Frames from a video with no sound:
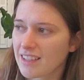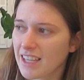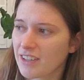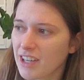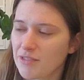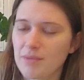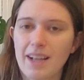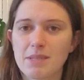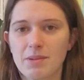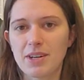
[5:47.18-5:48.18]
the area for
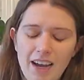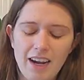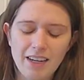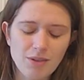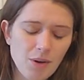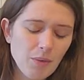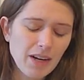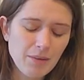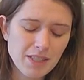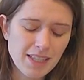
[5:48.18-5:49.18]
raspberries. I don't know what
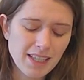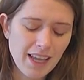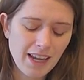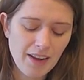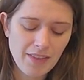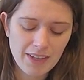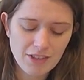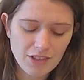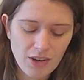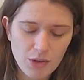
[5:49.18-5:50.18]
I was thinking. I think I
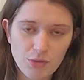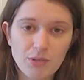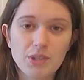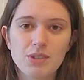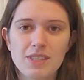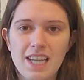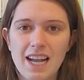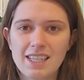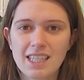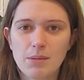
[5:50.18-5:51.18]
just got
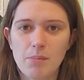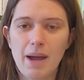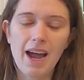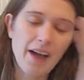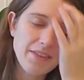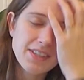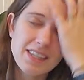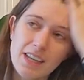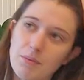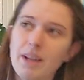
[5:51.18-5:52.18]
overenthusiastic about paths
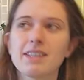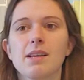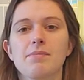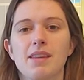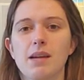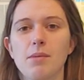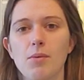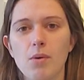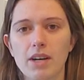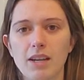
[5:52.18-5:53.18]
because I read something about
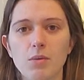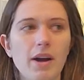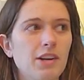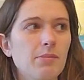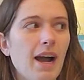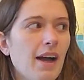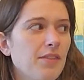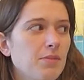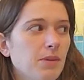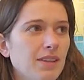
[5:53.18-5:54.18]
wanting wider
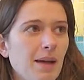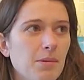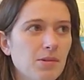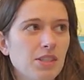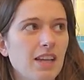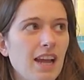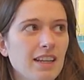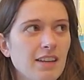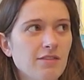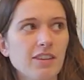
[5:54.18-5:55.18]
paths, but that person
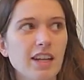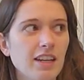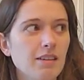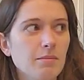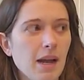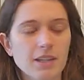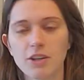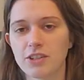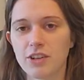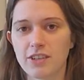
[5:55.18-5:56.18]
had infinite
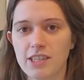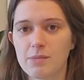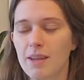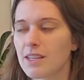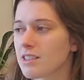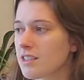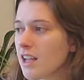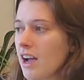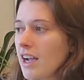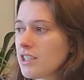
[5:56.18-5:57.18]
backyard garden space and
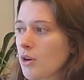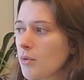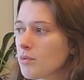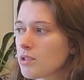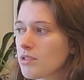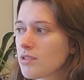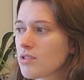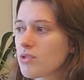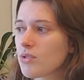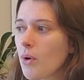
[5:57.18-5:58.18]
I don't.
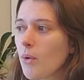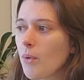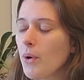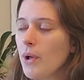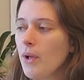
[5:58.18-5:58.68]
So,